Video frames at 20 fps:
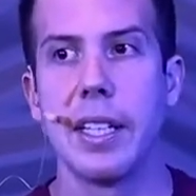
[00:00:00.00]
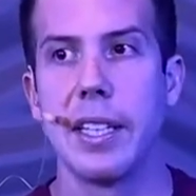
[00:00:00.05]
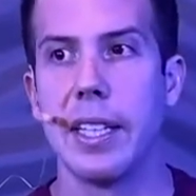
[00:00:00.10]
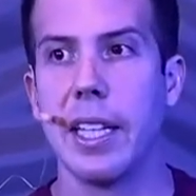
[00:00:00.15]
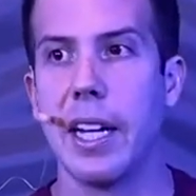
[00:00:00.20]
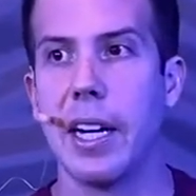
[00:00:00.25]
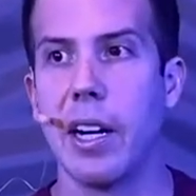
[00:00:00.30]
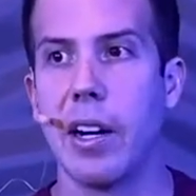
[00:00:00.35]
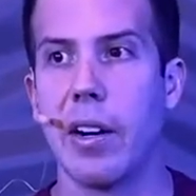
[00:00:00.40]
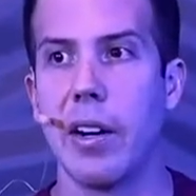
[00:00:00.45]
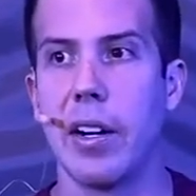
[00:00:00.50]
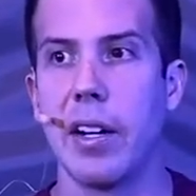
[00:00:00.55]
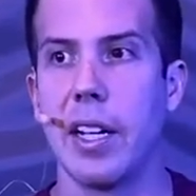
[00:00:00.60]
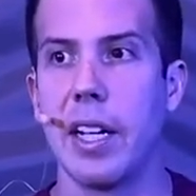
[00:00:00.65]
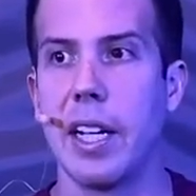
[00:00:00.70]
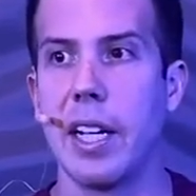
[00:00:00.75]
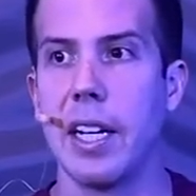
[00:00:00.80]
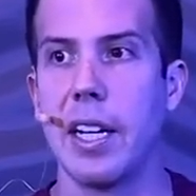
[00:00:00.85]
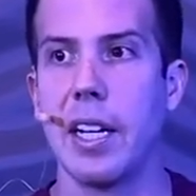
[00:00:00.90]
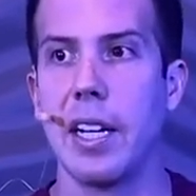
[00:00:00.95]
that are
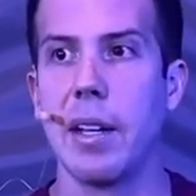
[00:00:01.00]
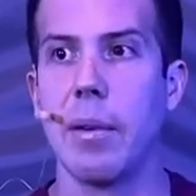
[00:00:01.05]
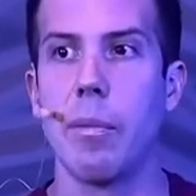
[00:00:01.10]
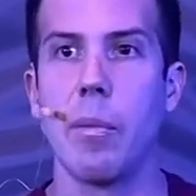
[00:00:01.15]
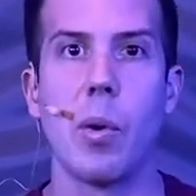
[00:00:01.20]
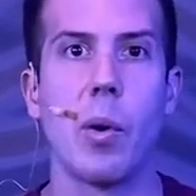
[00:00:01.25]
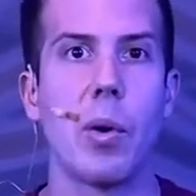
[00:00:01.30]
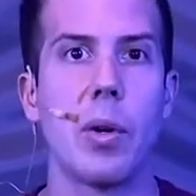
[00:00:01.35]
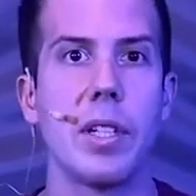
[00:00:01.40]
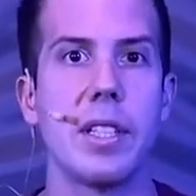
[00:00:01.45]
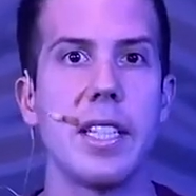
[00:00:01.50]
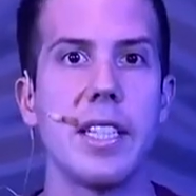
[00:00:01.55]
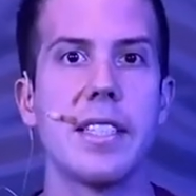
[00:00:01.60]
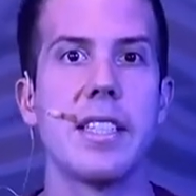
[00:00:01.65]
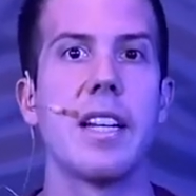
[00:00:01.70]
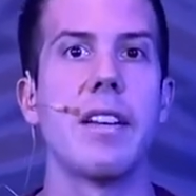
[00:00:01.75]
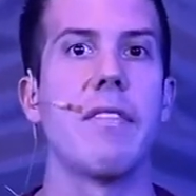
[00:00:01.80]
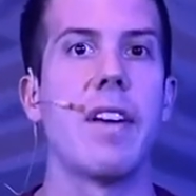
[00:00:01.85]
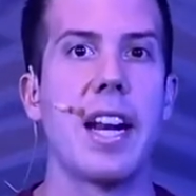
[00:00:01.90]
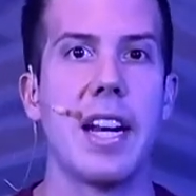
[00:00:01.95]
in a more
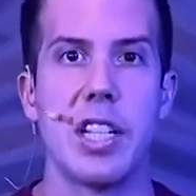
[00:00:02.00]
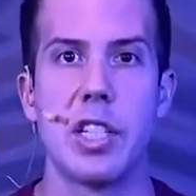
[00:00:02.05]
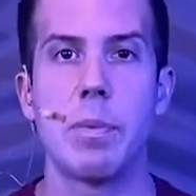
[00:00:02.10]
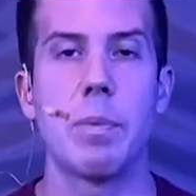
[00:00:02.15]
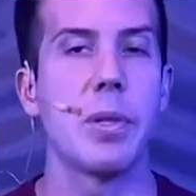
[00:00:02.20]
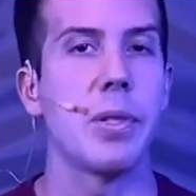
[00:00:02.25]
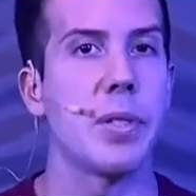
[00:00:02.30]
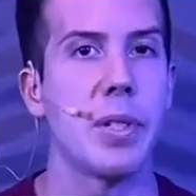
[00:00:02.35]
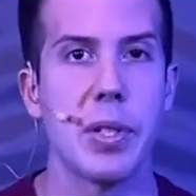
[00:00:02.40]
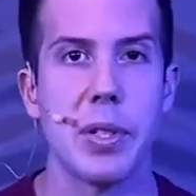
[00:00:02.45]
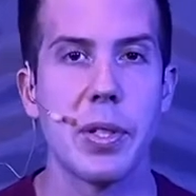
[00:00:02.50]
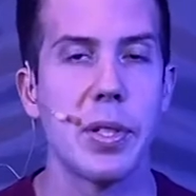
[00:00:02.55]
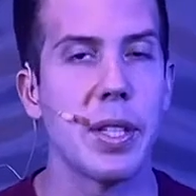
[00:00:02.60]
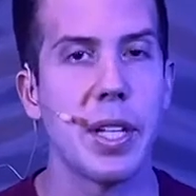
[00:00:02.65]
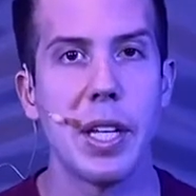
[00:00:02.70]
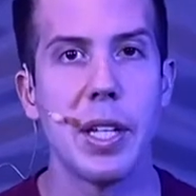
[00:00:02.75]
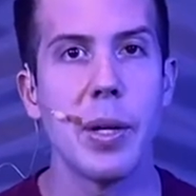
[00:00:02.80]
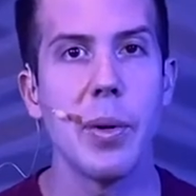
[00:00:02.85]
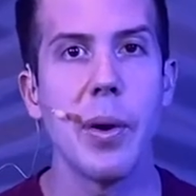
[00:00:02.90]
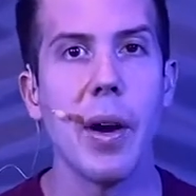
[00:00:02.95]
disadvantaged position
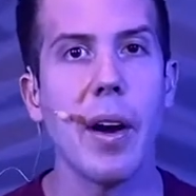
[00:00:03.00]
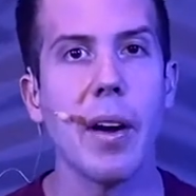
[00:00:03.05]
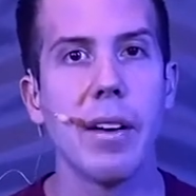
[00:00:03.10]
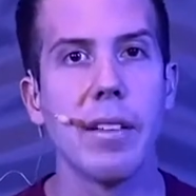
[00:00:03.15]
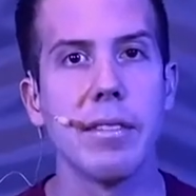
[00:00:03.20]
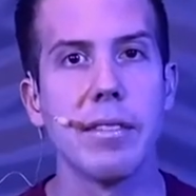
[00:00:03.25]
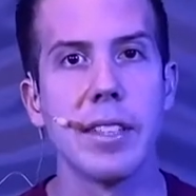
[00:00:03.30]
that you are.